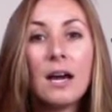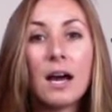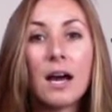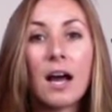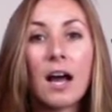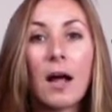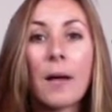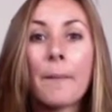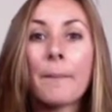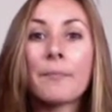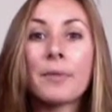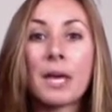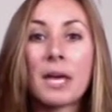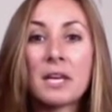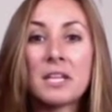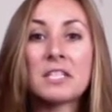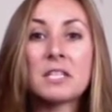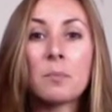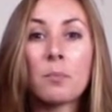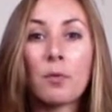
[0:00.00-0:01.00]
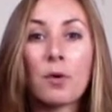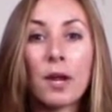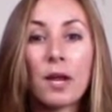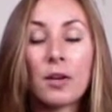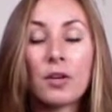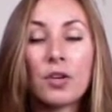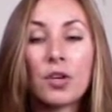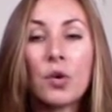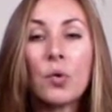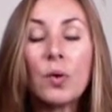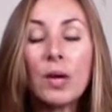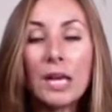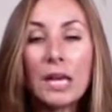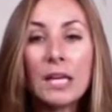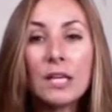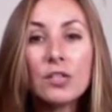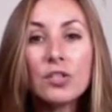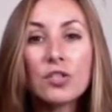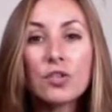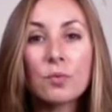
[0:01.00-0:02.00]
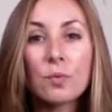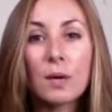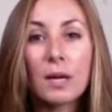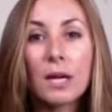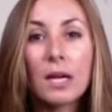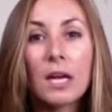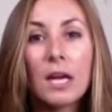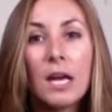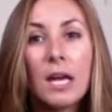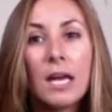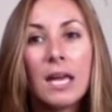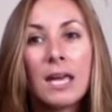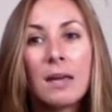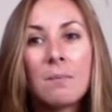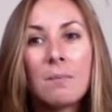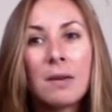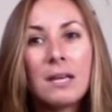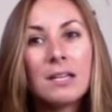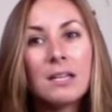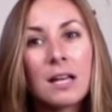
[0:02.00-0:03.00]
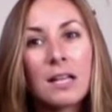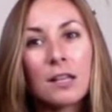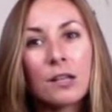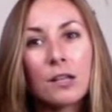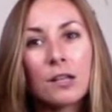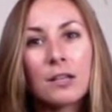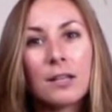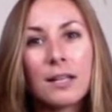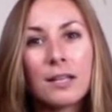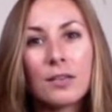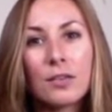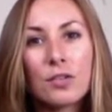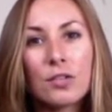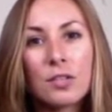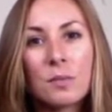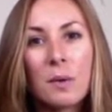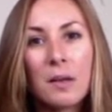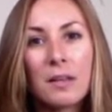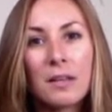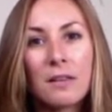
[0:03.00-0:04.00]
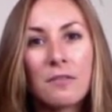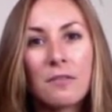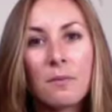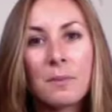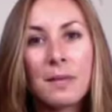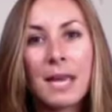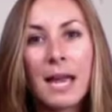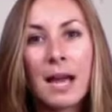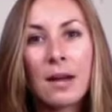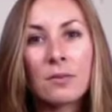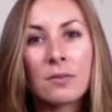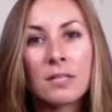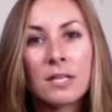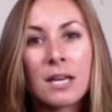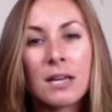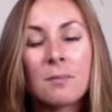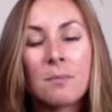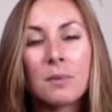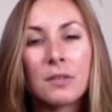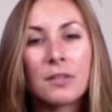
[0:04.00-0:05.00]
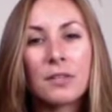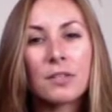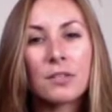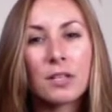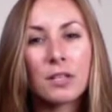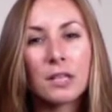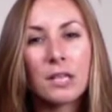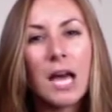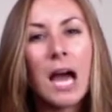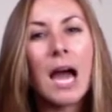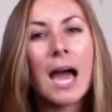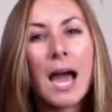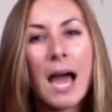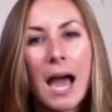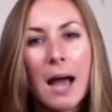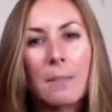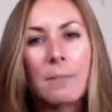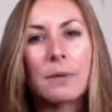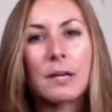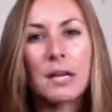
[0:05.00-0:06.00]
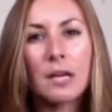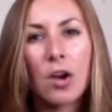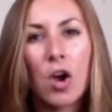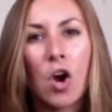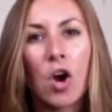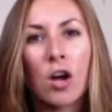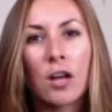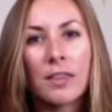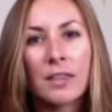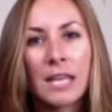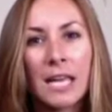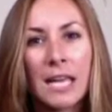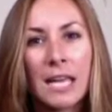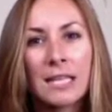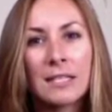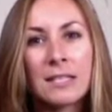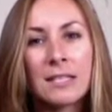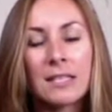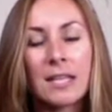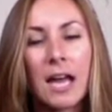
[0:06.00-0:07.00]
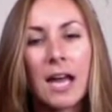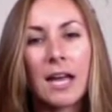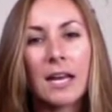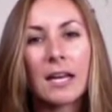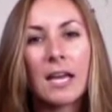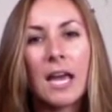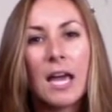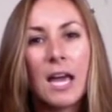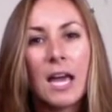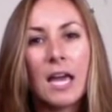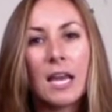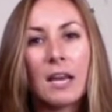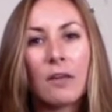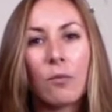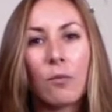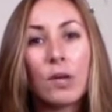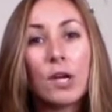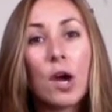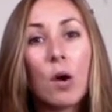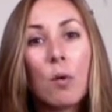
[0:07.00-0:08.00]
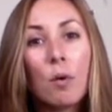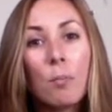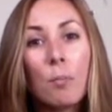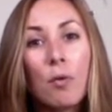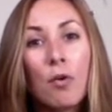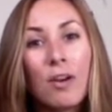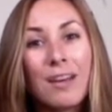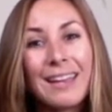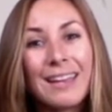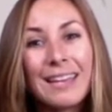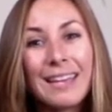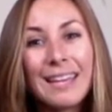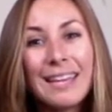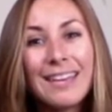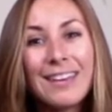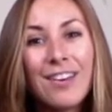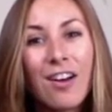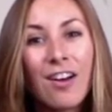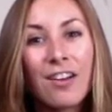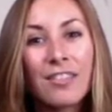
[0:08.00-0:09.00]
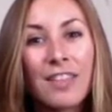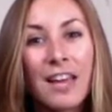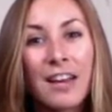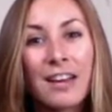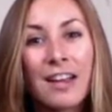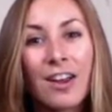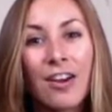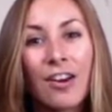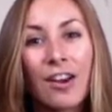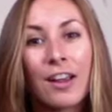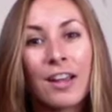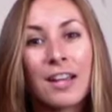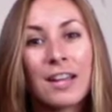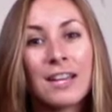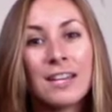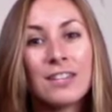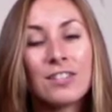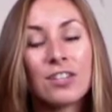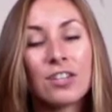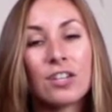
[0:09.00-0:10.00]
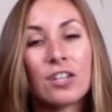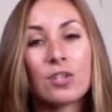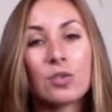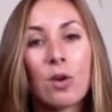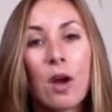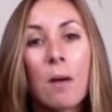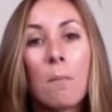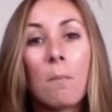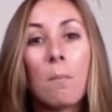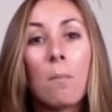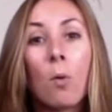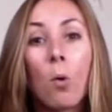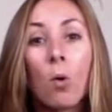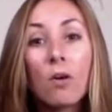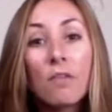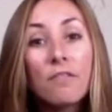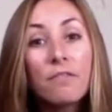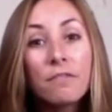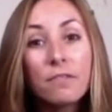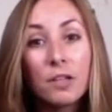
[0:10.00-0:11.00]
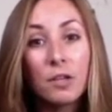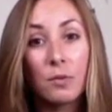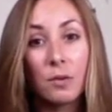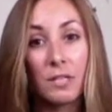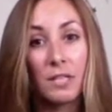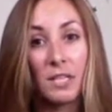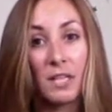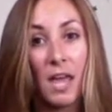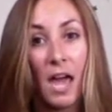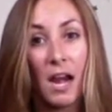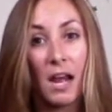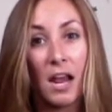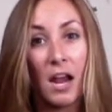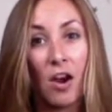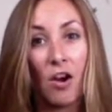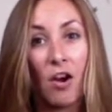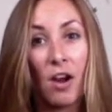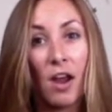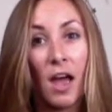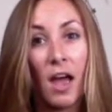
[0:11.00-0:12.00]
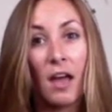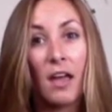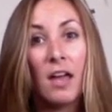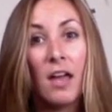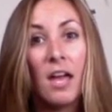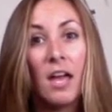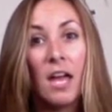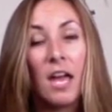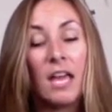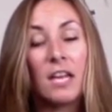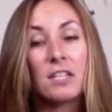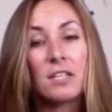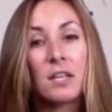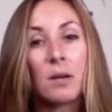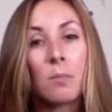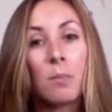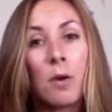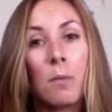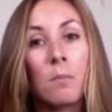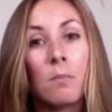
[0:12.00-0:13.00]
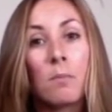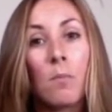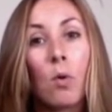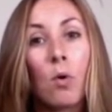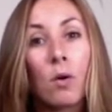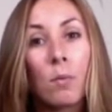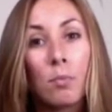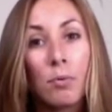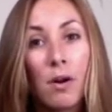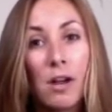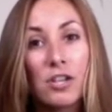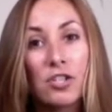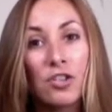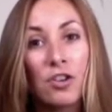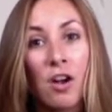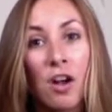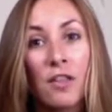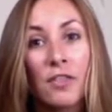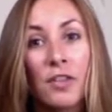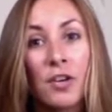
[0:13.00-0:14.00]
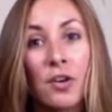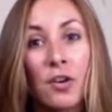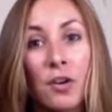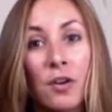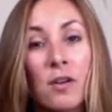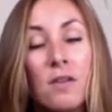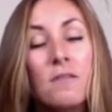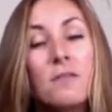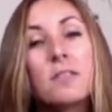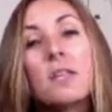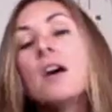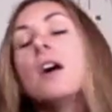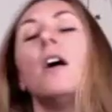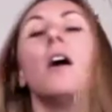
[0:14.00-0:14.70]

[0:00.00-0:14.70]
and it's a brand new injury, it may not look like there's swelling from the outside, but there's a lot happening on the inside. And if we go and put heat on that area, it is going to draw more fluid to that area, and it's going to put more pressure on the nerves.